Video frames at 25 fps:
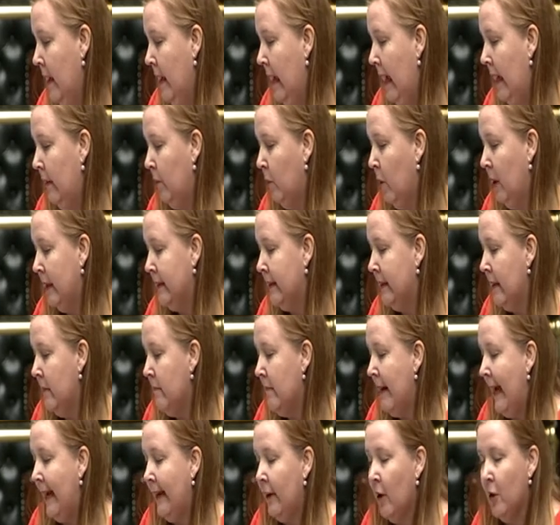And whilst it
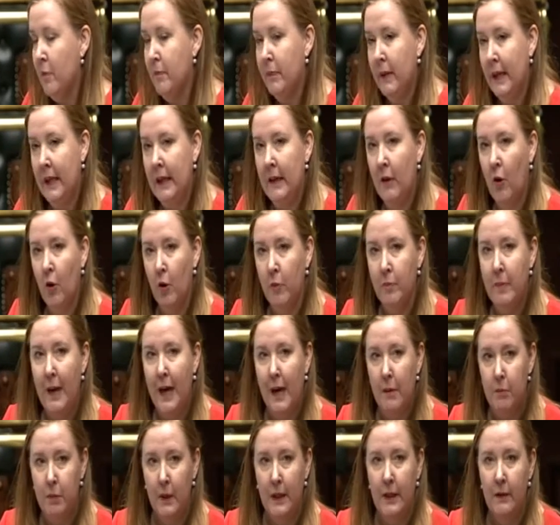may not be on
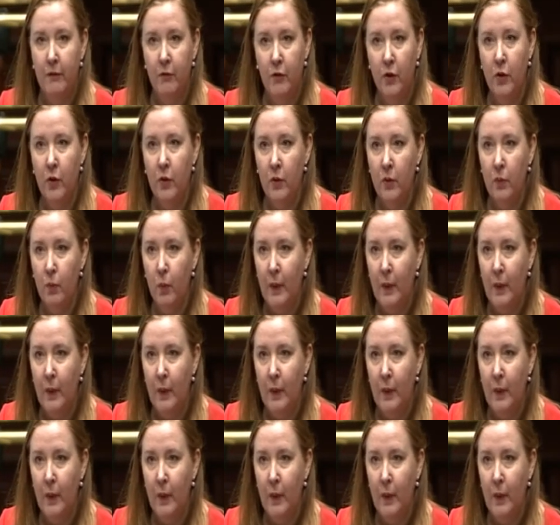public view,